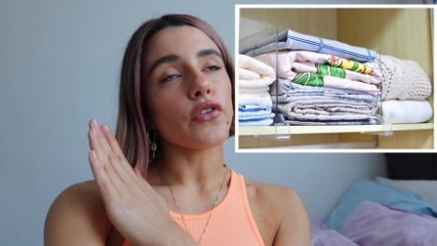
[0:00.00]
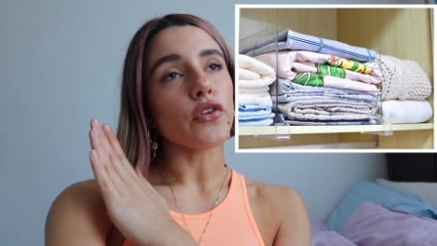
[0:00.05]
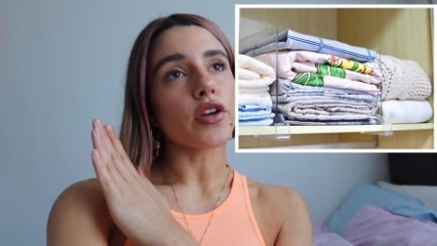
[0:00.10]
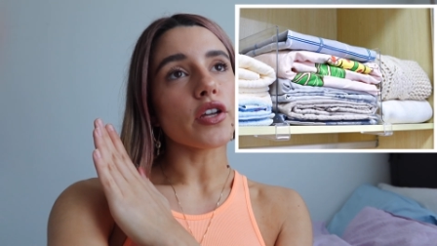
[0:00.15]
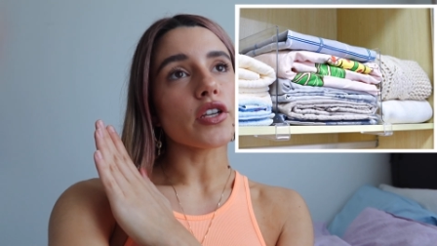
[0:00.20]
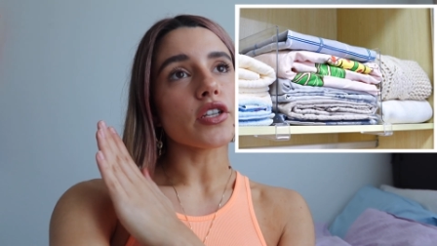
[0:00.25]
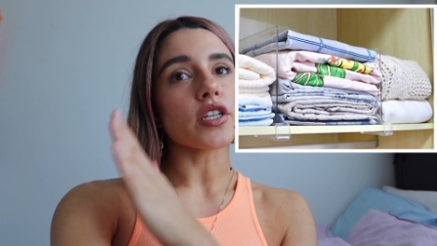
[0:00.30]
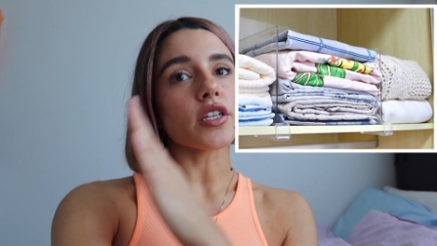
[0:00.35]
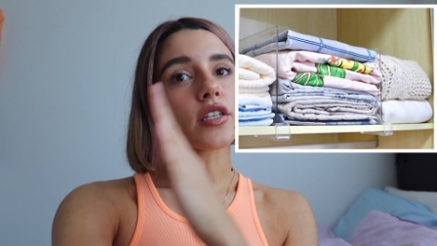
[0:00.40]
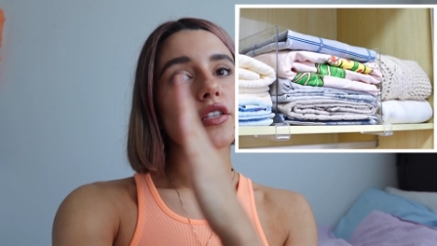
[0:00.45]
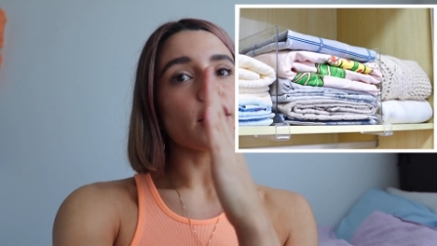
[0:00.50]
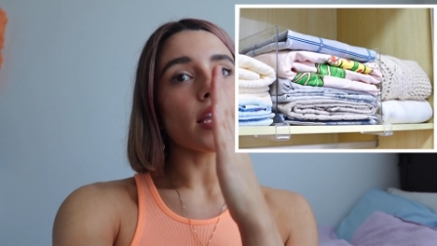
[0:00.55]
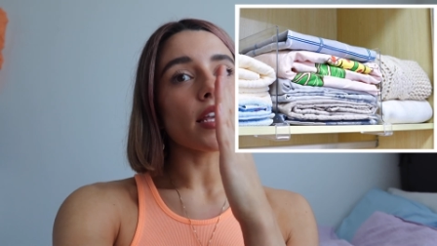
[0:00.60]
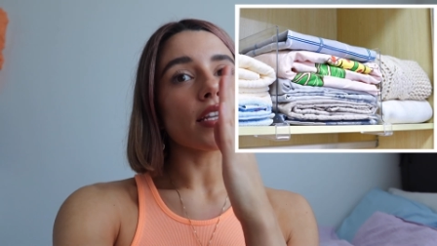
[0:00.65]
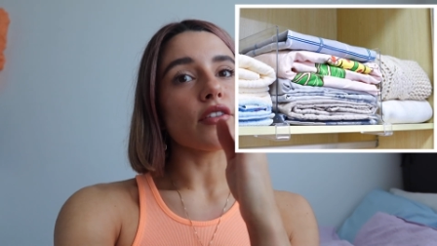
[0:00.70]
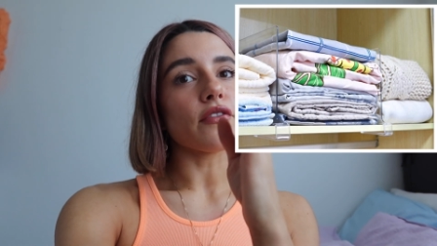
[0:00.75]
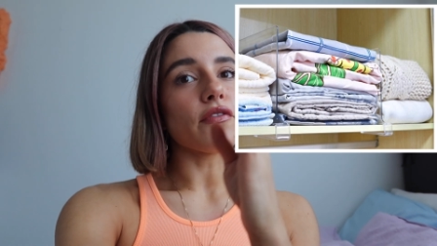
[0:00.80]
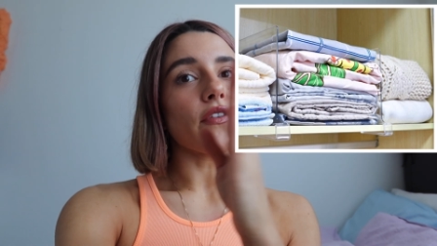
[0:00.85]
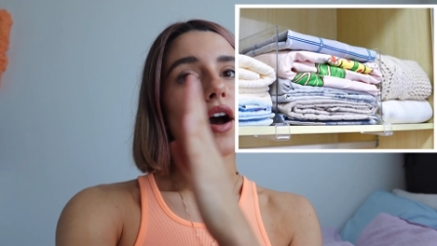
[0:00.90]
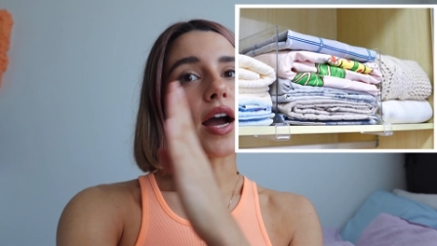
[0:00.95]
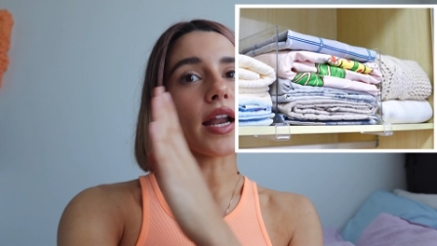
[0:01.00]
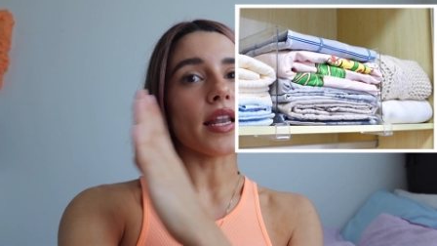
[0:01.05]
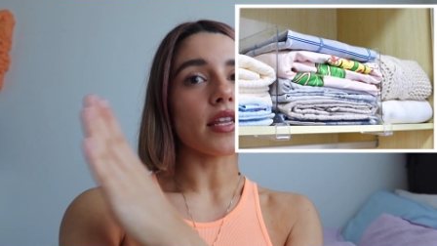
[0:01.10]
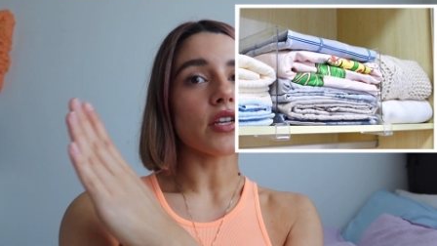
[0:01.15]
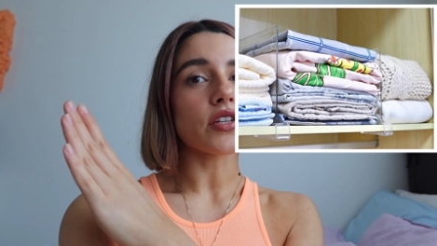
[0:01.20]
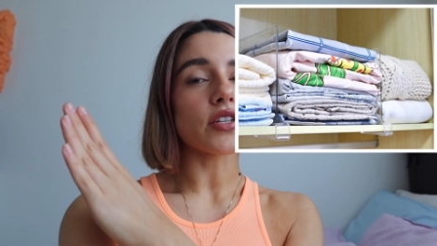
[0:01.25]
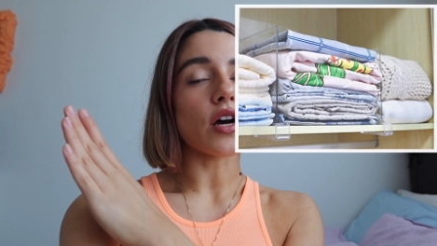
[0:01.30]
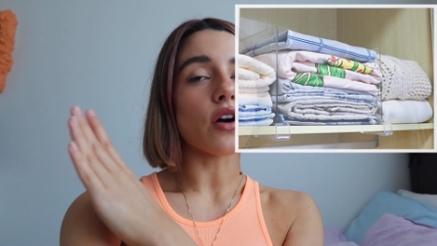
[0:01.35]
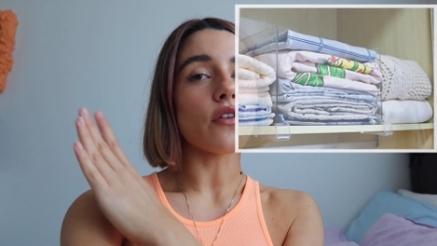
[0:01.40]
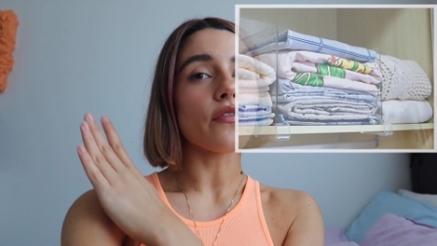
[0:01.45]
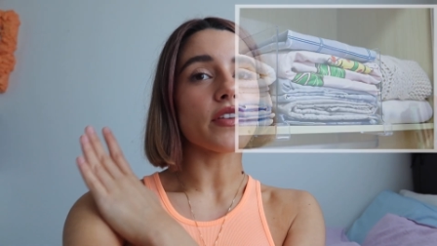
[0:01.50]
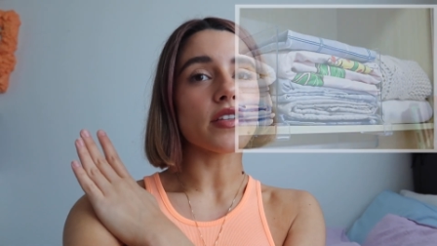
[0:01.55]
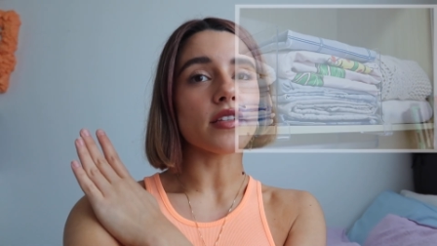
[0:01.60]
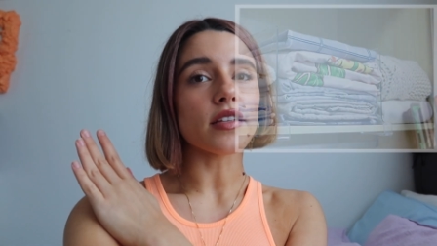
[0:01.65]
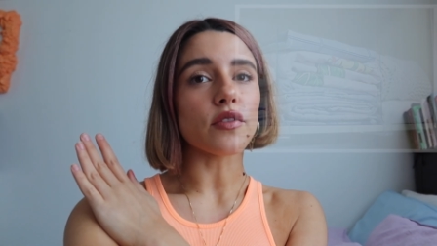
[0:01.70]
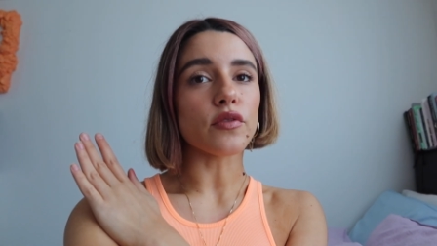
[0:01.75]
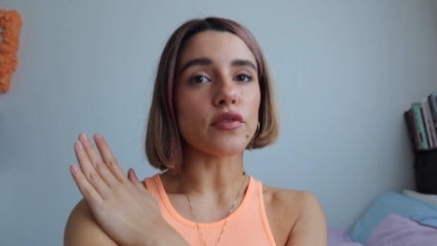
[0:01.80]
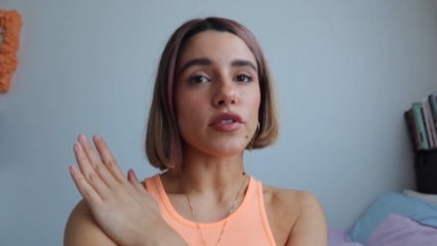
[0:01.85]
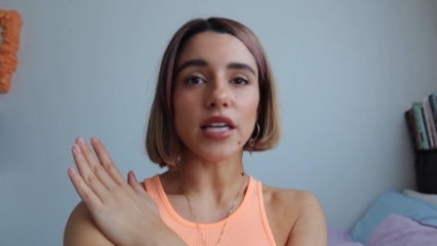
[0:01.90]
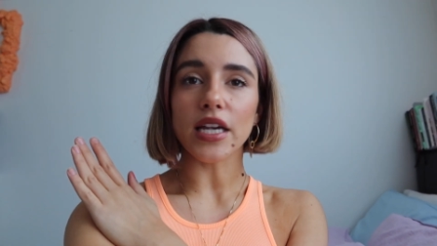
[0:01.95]
you can just like divide the shelf into
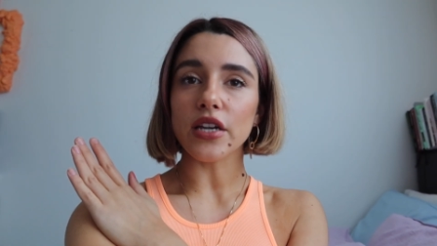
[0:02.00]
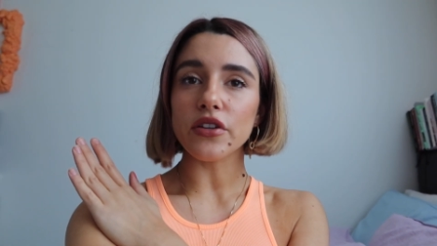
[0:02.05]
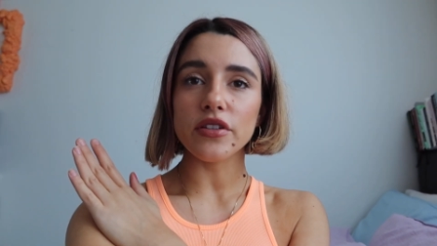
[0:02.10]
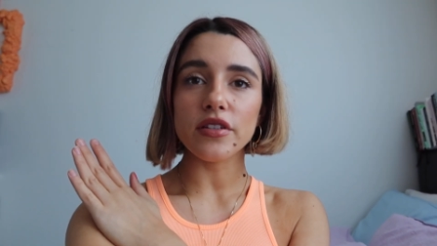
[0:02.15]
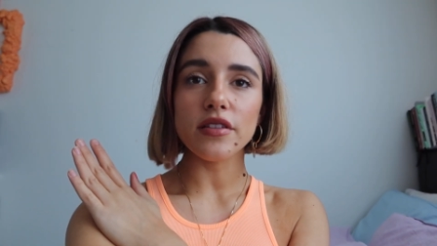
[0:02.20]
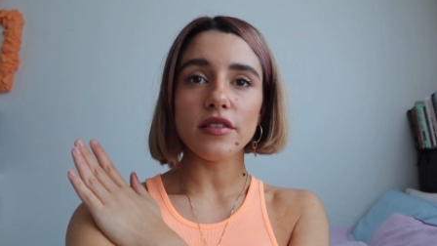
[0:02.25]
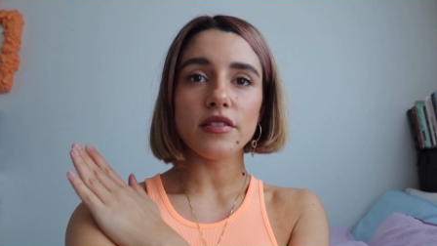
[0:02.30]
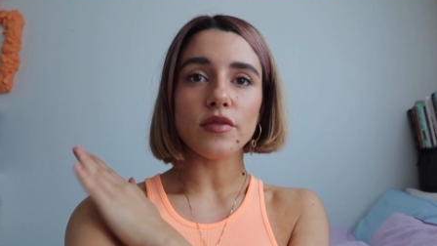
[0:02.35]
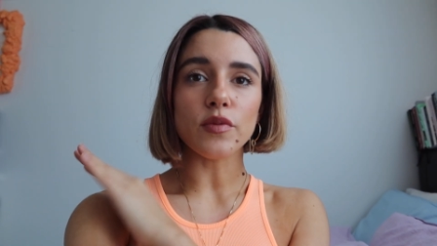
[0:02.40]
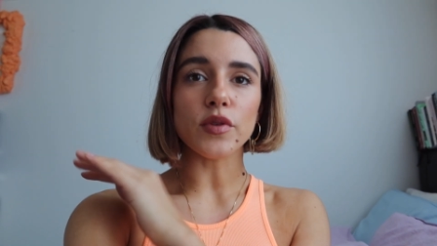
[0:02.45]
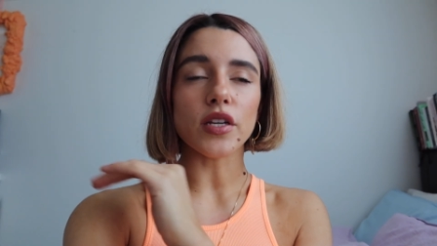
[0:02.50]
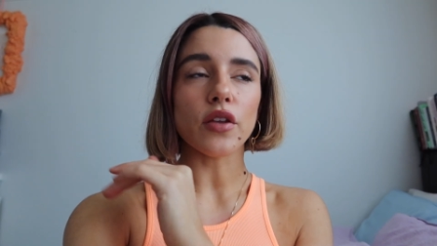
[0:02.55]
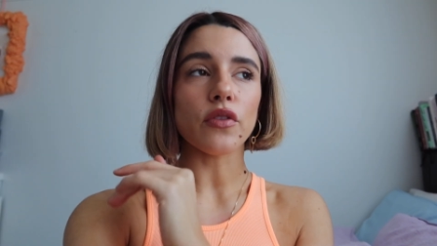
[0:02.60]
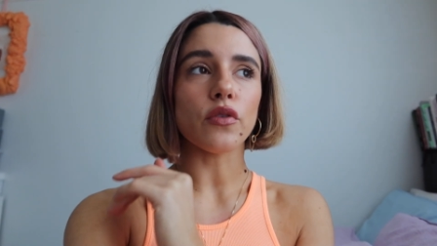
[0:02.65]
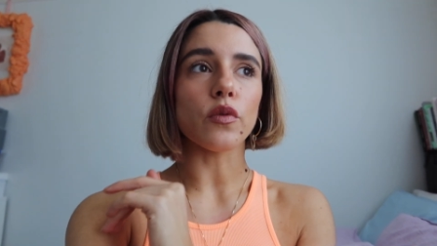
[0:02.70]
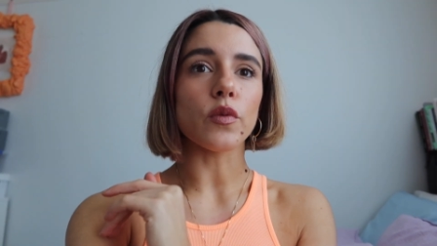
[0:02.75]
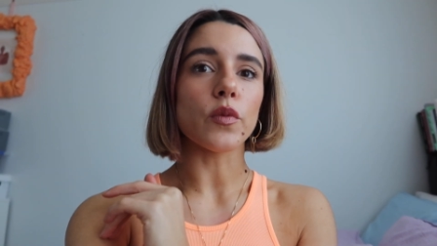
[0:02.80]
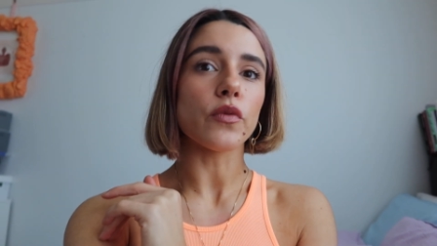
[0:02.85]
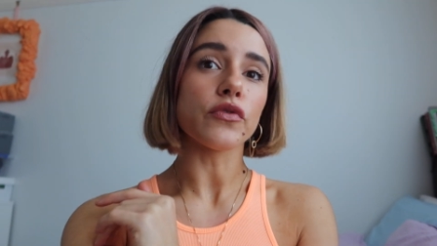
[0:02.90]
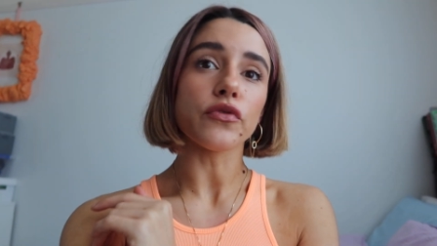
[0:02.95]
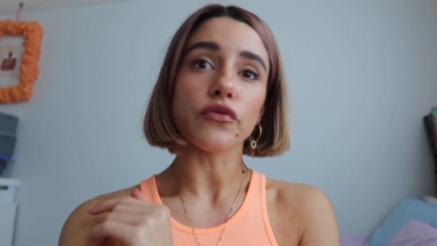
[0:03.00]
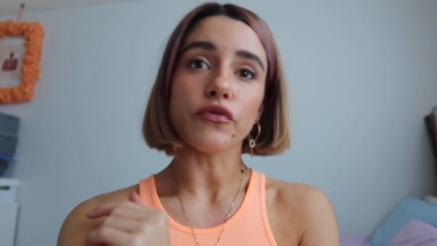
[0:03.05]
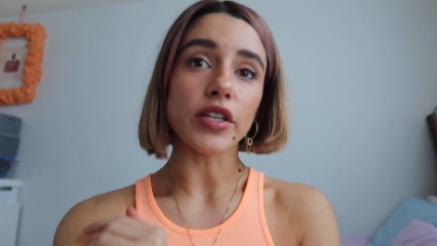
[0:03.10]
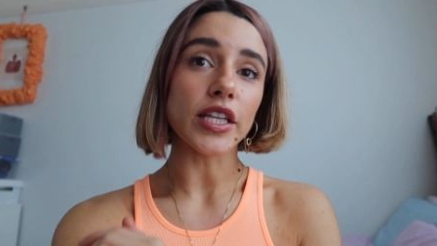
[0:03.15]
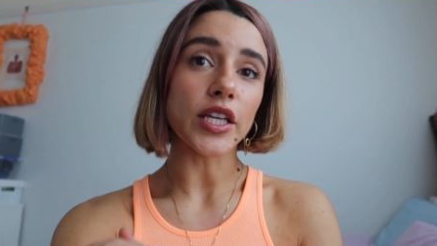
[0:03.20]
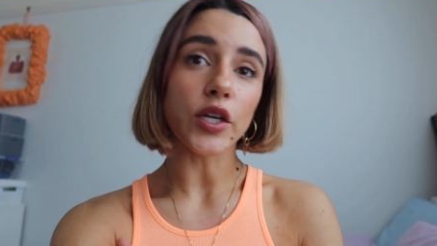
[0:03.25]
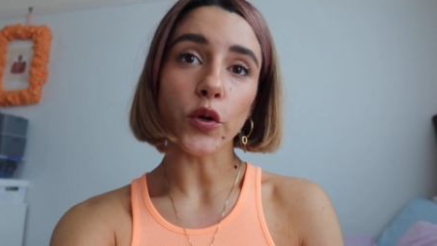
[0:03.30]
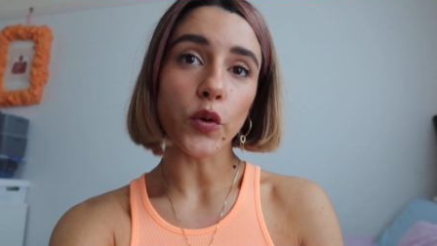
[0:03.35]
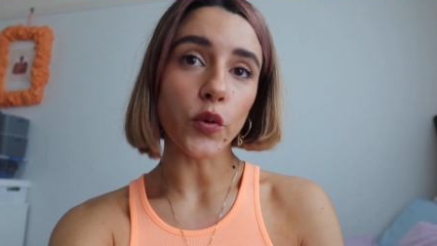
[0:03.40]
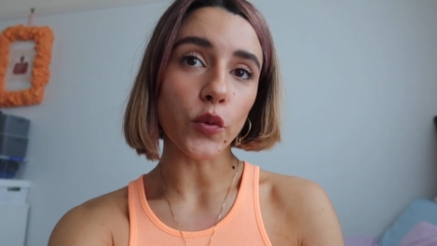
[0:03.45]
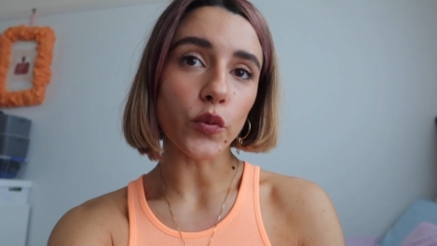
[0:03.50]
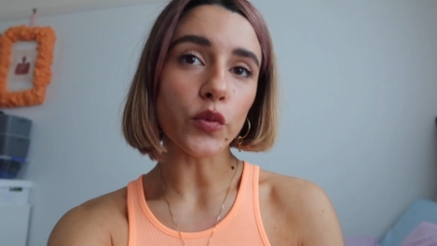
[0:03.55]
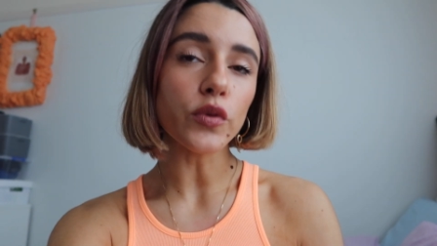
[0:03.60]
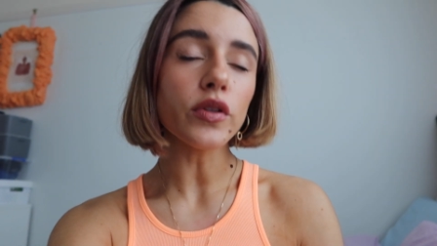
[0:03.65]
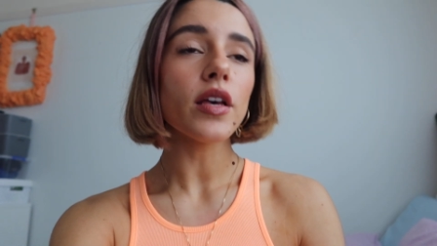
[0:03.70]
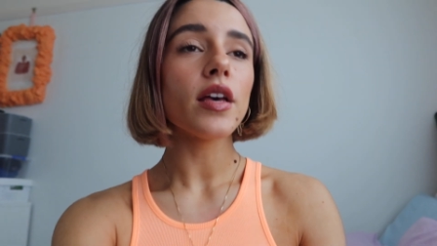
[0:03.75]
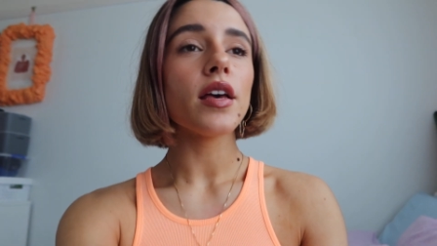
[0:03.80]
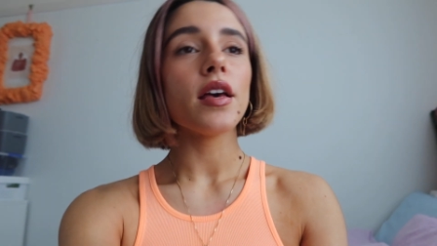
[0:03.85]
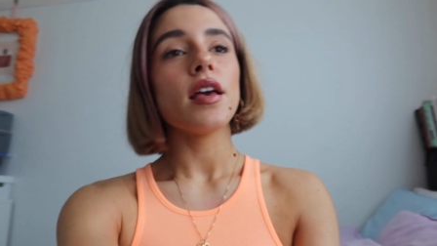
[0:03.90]
little sections, which I thought was really cool.